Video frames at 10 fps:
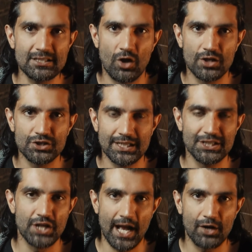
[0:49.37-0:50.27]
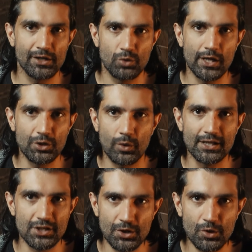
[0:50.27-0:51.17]
launched in January
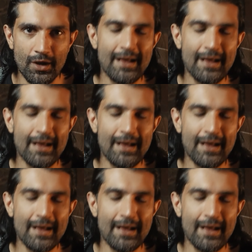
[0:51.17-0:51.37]
2022.